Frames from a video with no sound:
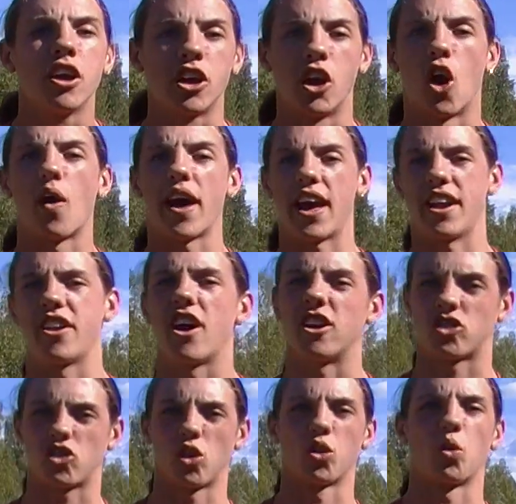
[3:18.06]

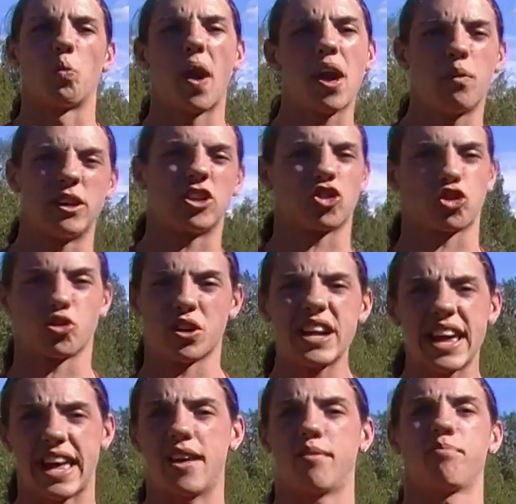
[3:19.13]
and so the way we
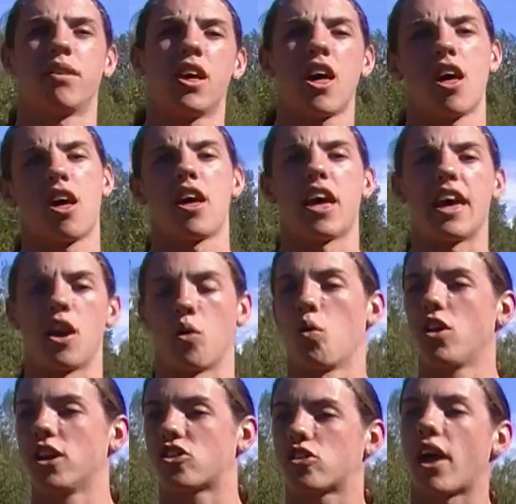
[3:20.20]
treat him,
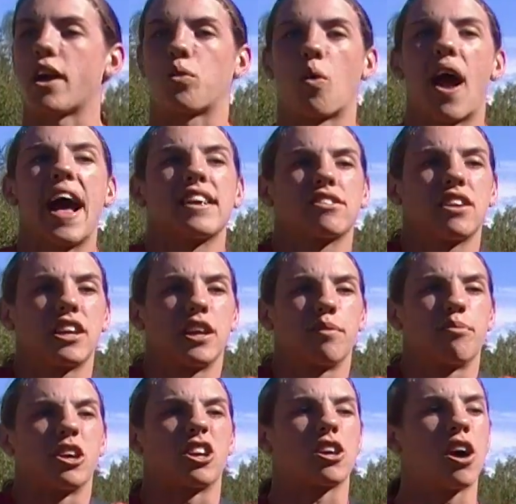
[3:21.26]
it's like we're asking
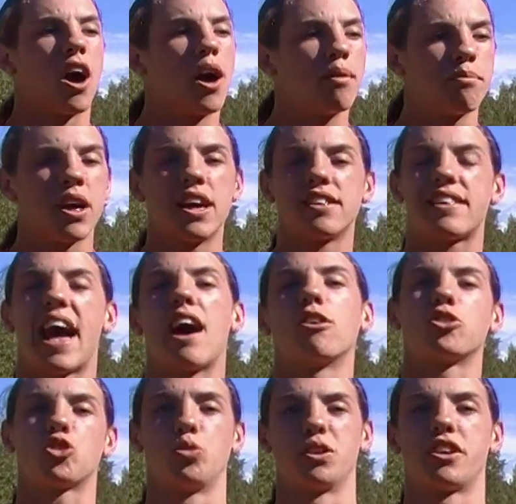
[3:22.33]
him to come
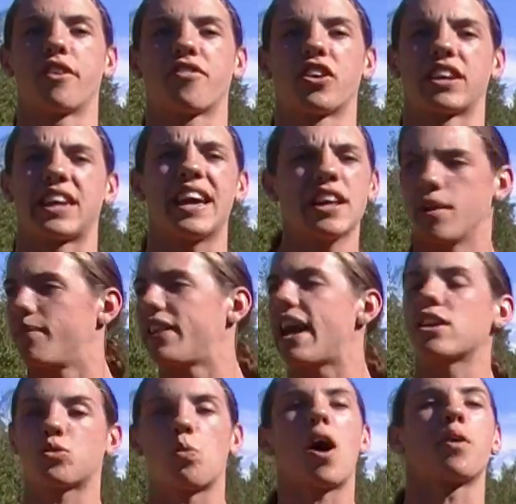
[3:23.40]
down to a different kingdom. And
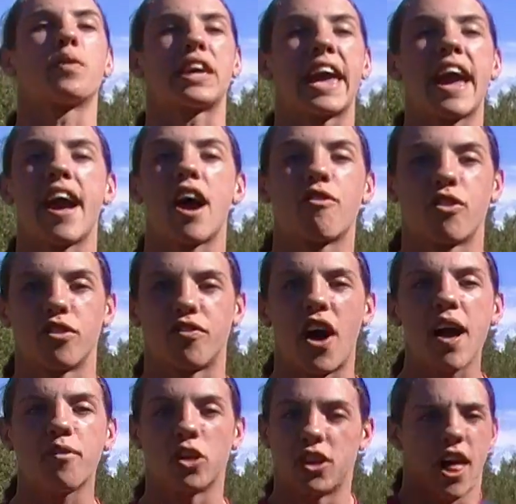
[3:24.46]
that's why we can't have
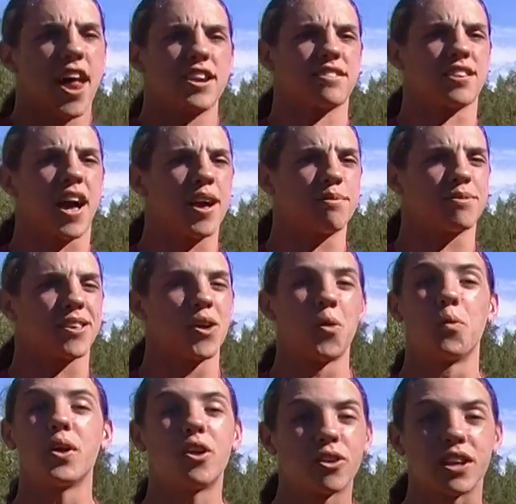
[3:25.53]
revival. A lot of times
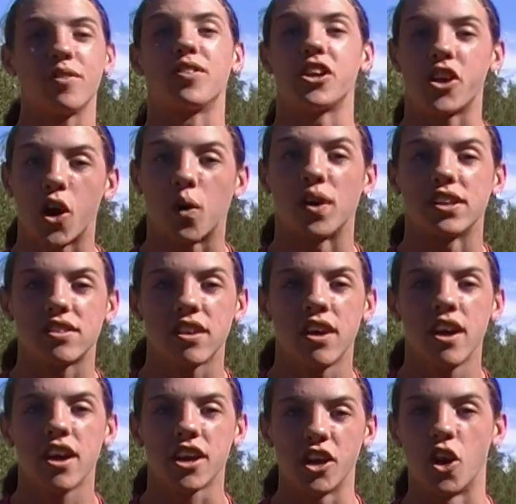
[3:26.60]
we don't even know it,
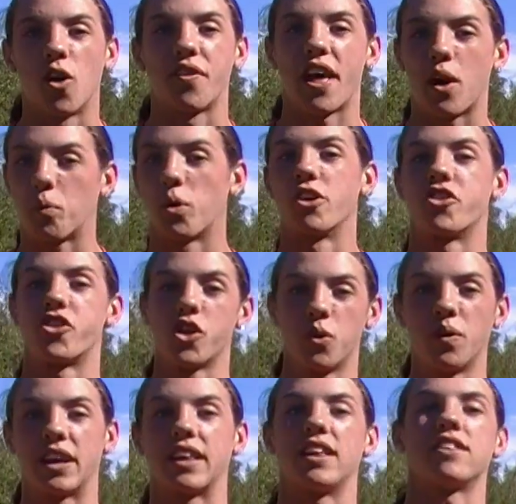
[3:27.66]
that we're
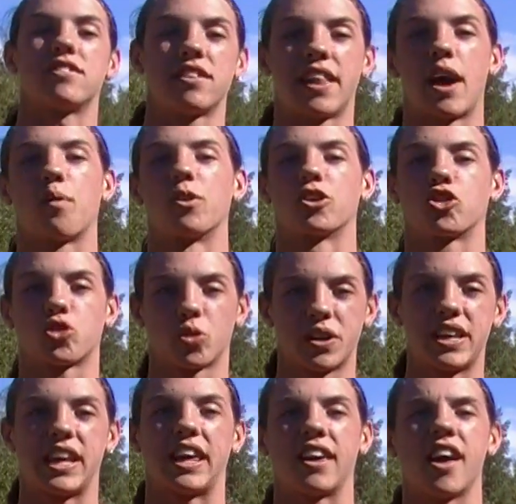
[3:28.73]
doing this and that we're
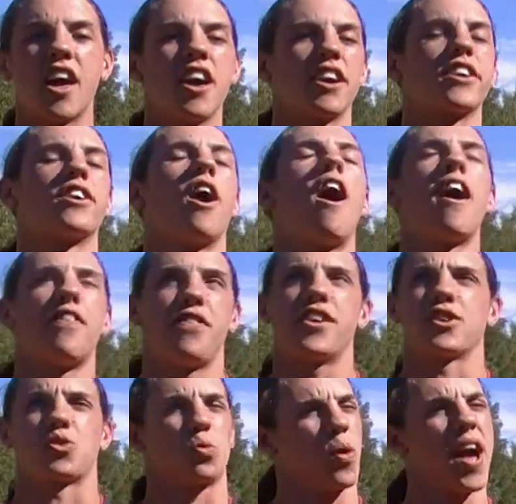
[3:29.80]
treating God
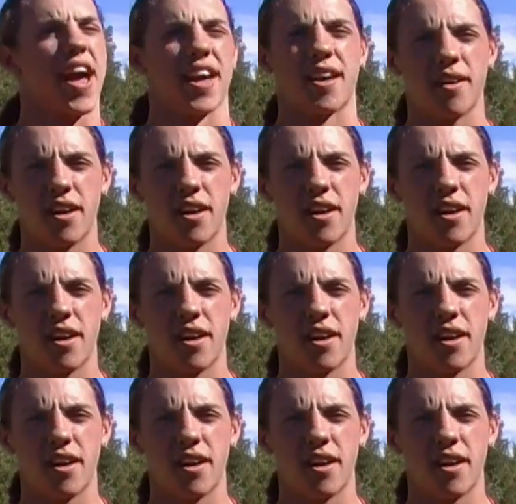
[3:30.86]
this way,